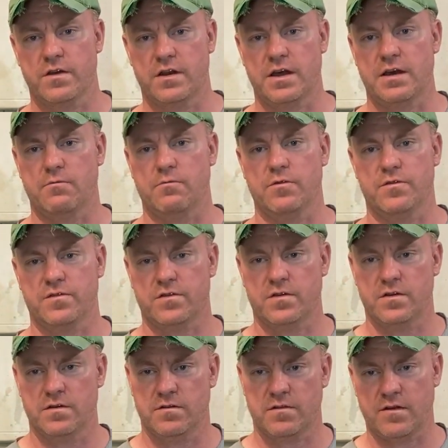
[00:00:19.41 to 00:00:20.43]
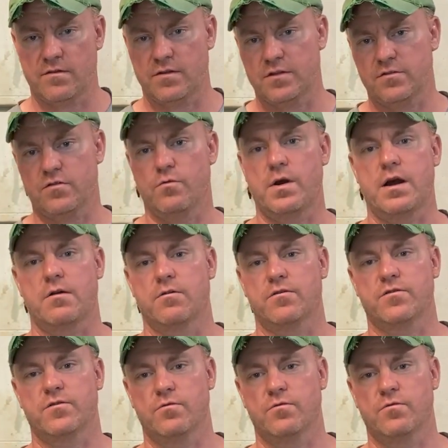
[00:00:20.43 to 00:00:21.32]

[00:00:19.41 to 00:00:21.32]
and that was 72 hours,